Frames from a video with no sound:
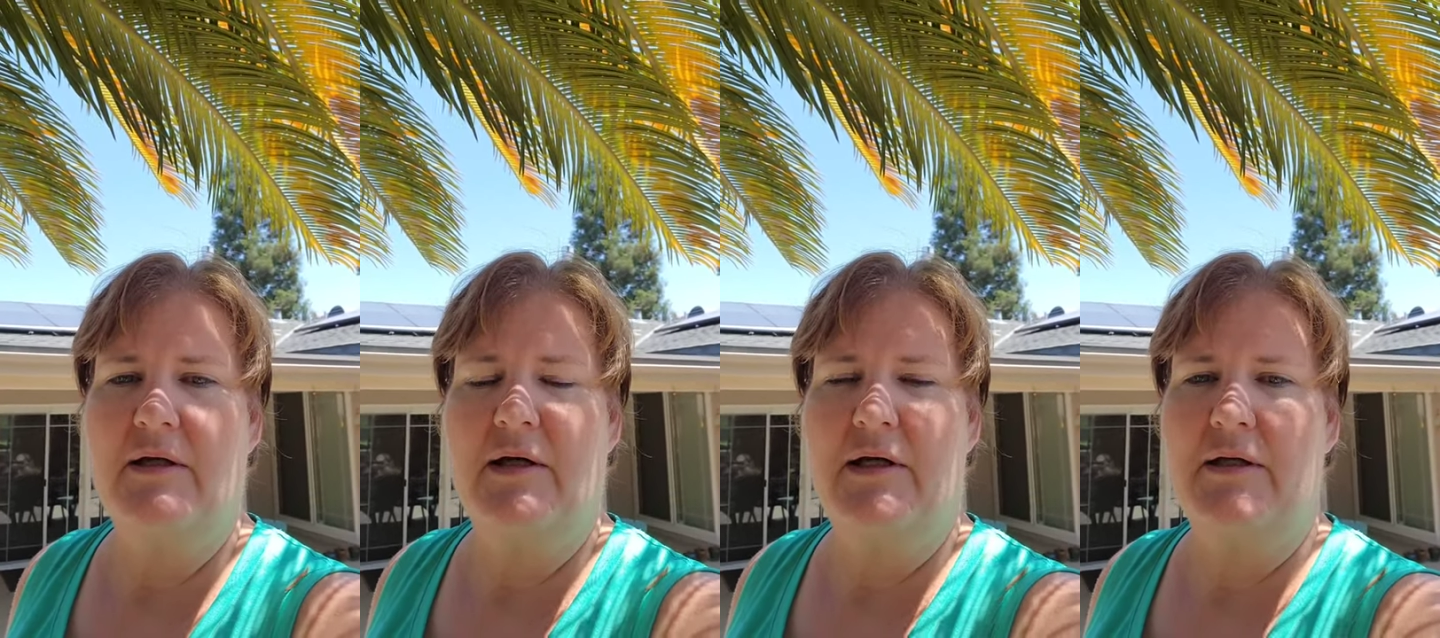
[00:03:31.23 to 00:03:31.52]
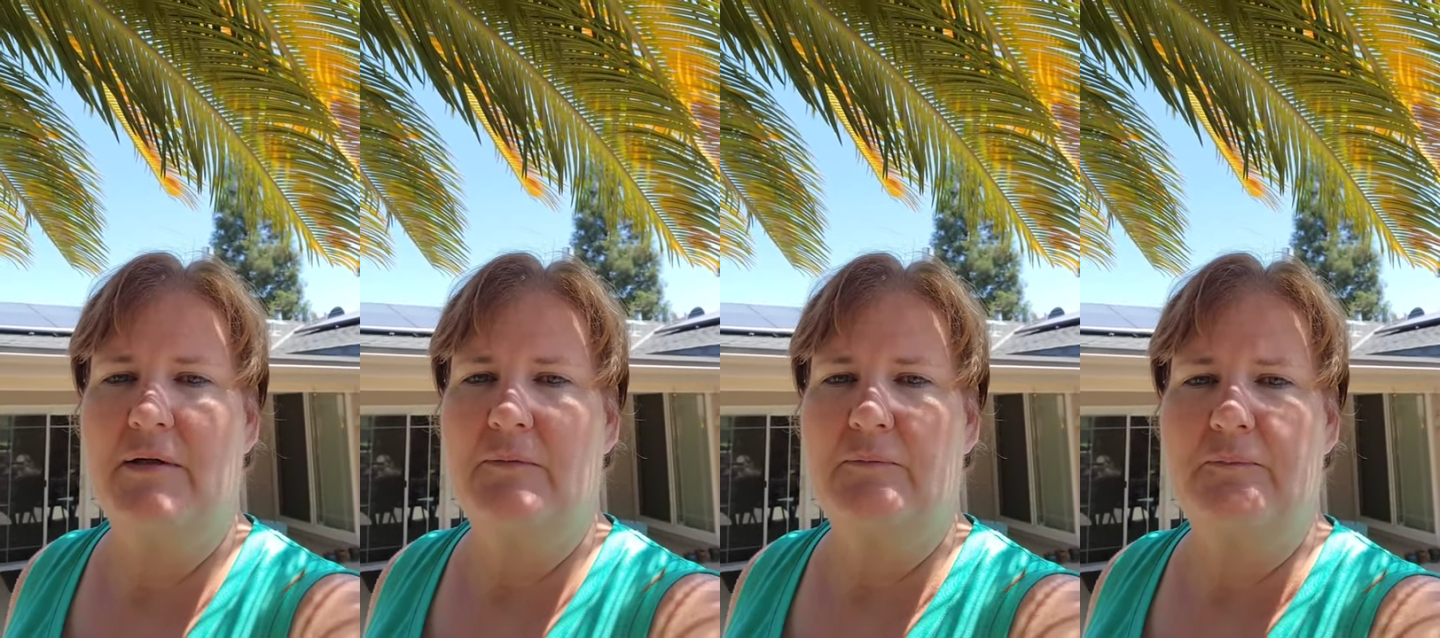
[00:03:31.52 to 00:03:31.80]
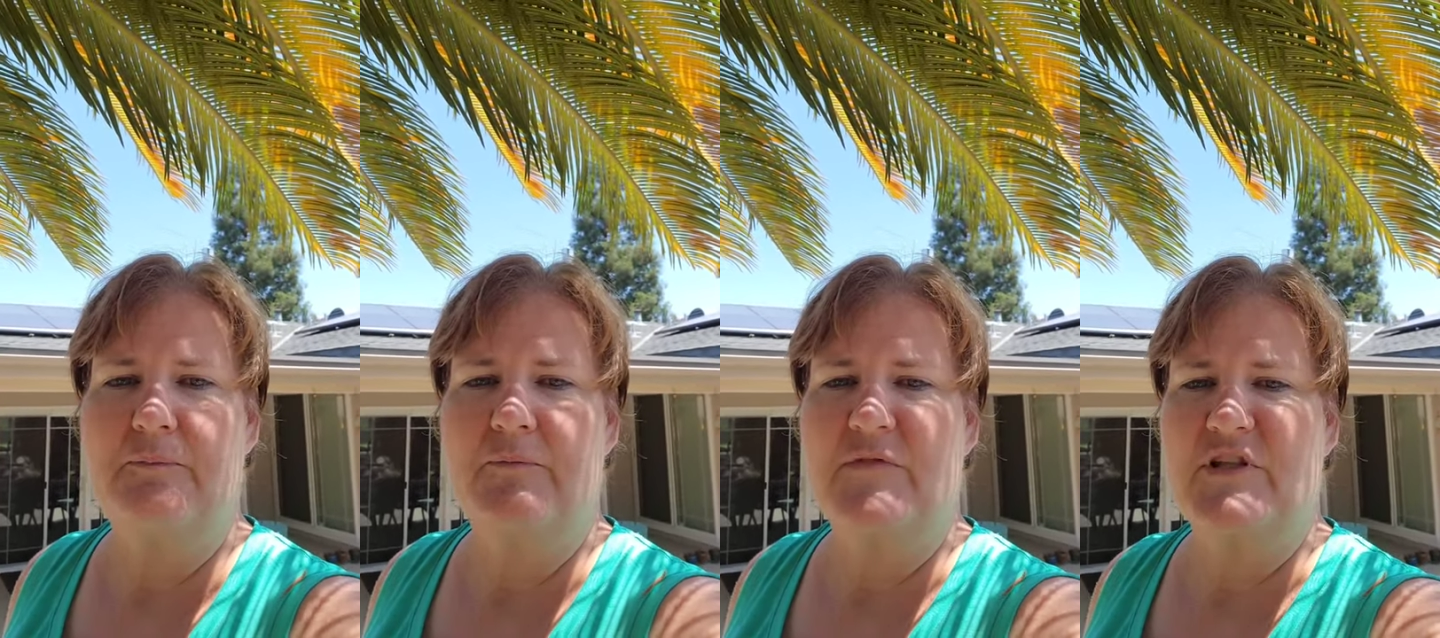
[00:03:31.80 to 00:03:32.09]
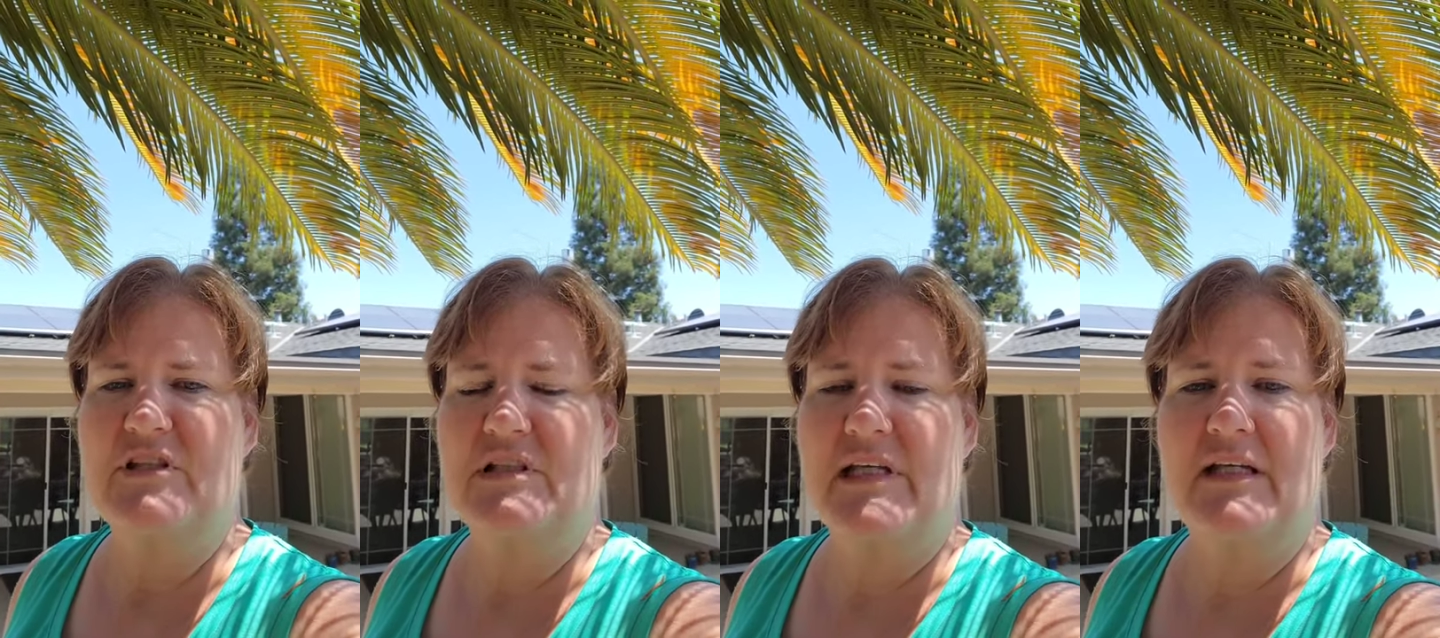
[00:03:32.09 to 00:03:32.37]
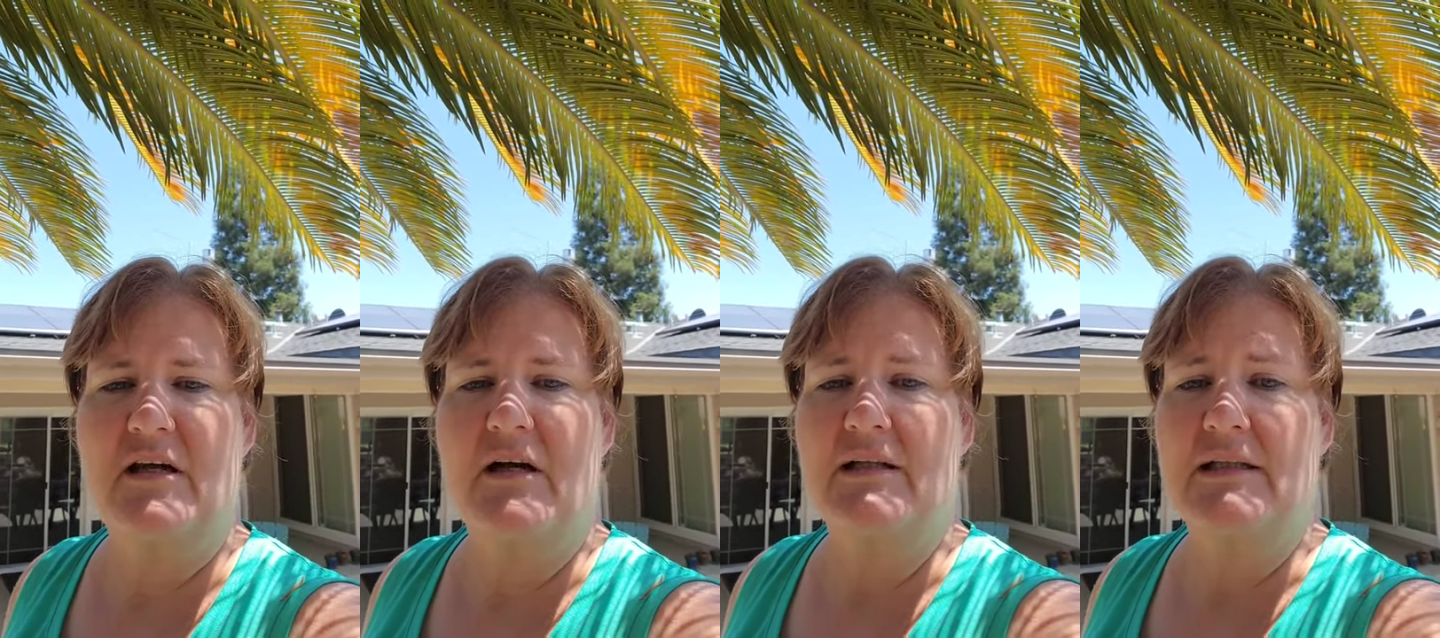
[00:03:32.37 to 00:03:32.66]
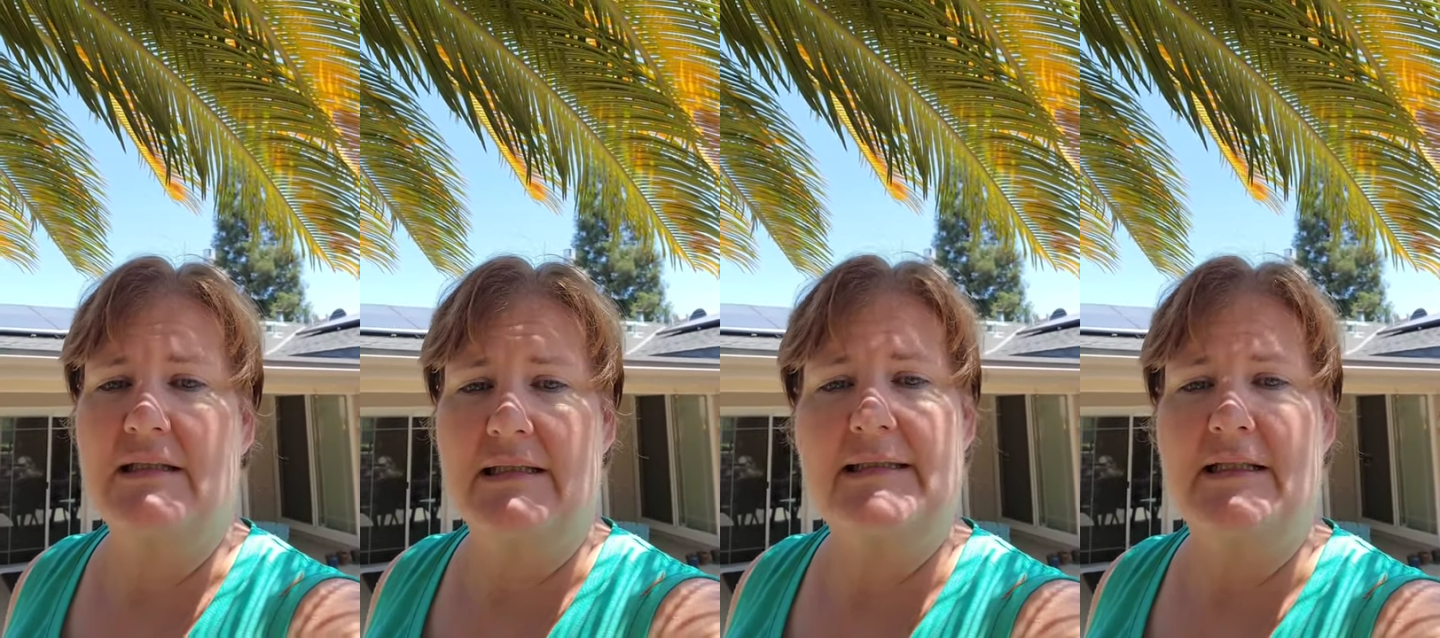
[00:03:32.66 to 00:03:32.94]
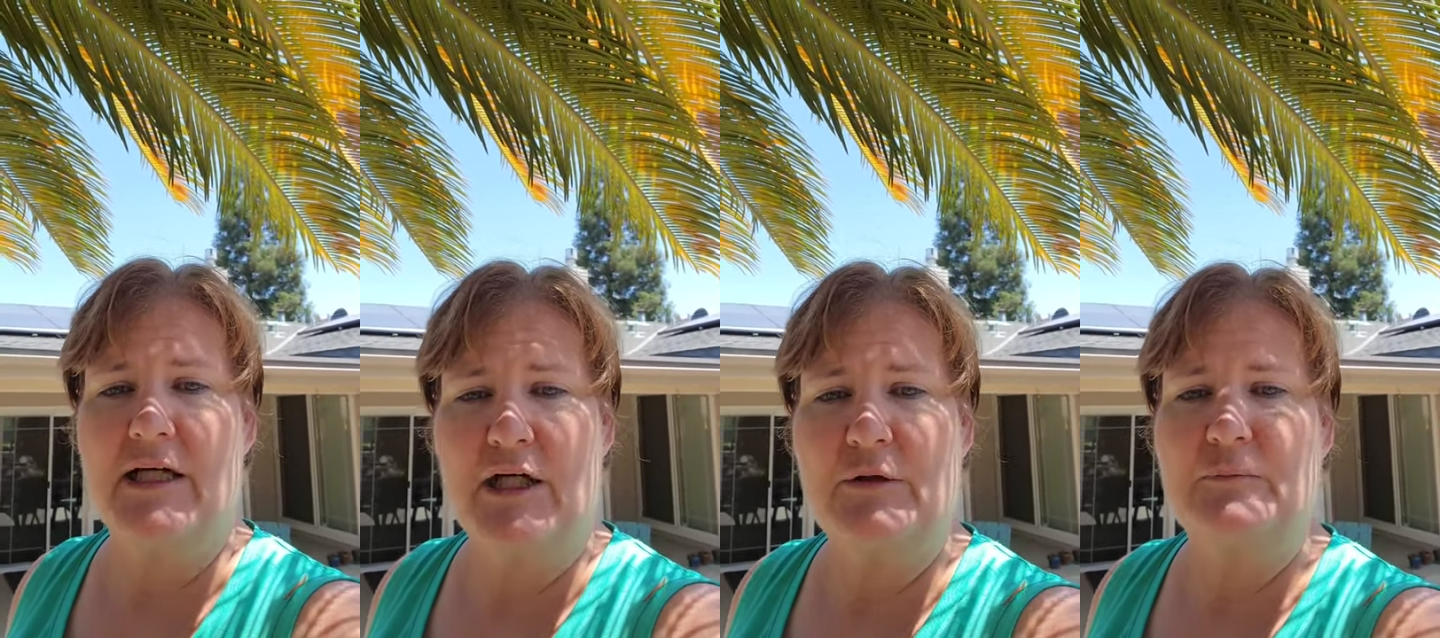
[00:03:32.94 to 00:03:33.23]
um, just let God clean it
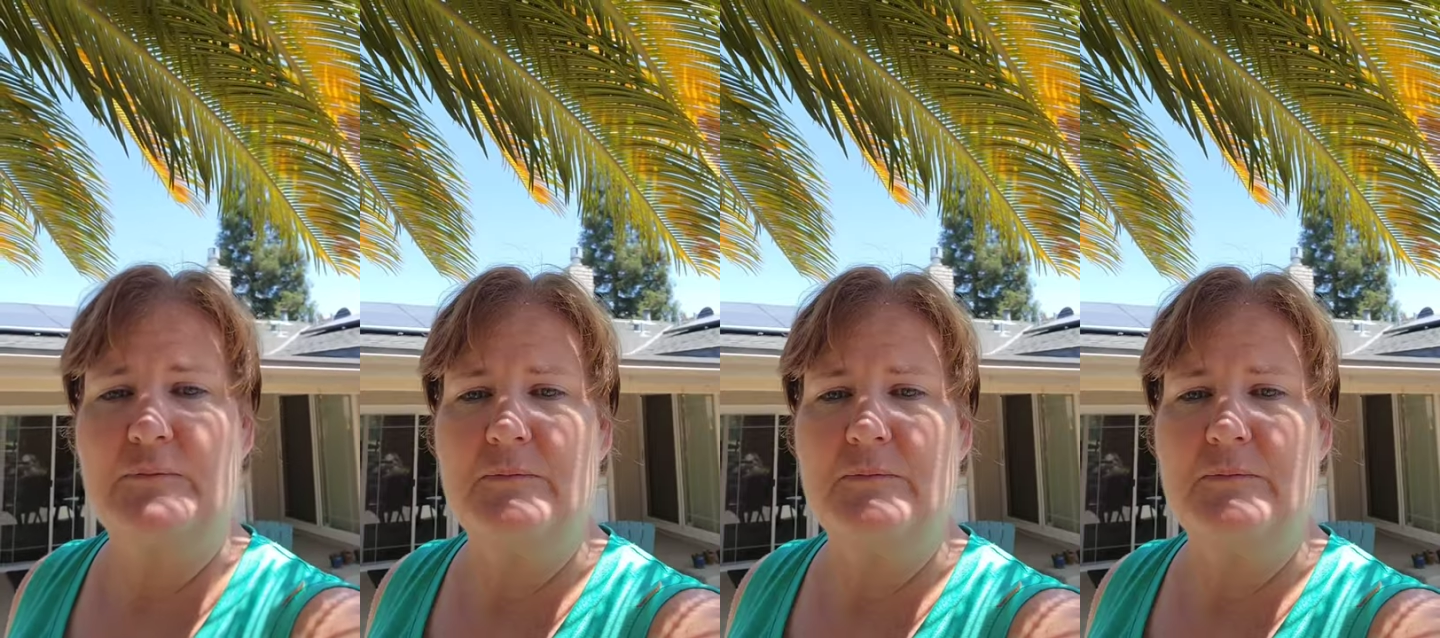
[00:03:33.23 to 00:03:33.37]
up.